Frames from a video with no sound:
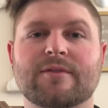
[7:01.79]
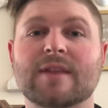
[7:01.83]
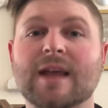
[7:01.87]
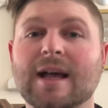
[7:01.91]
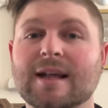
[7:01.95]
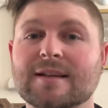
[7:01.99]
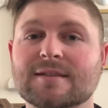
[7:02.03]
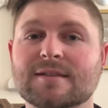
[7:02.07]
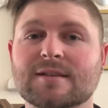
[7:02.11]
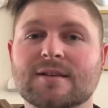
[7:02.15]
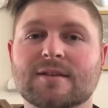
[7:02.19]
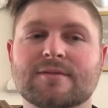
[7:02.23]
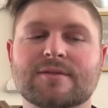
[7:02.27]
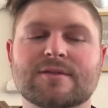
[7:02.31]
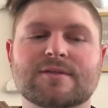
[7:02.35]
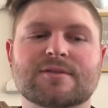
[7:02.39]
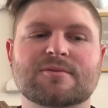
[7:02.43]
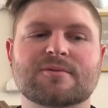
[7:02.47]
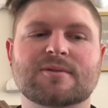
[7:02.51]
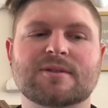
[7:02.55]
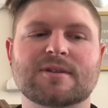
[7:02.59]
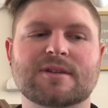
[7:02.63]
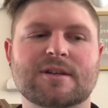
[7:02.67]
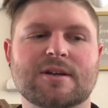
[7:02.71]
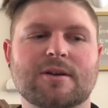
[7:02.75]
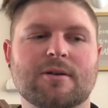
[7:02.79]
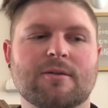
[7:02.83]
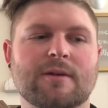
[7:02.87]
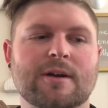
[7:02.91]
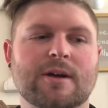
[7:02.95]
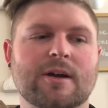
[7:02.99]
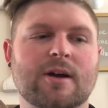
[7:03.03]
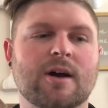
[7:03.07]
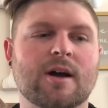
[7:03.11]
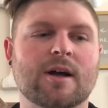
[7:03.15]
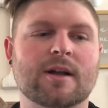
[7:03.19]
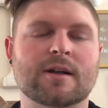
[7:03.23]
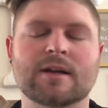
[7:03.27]
and that stuff is really going
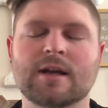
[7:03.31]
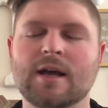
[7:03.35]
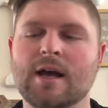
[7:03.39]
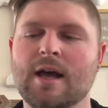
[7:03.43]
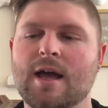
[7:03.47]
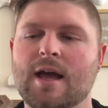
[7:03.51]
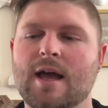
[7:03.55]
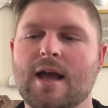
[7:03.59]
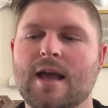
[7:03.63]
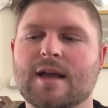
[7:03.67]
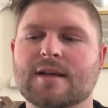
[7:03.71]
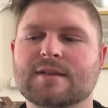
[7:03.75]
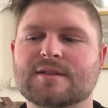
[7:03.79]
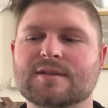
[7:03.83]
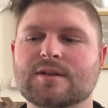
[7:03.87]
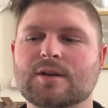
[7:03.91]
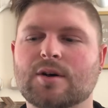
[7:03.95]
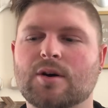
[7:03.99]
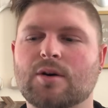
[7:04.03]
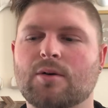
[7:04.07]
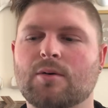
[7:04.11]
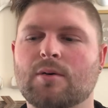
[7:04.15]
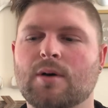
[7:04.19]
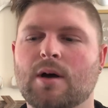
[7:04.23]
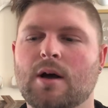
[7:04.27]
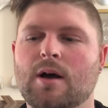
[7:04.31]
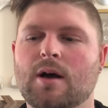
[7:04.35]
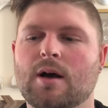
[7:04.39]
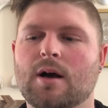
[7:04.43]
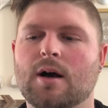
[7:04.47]
on. And so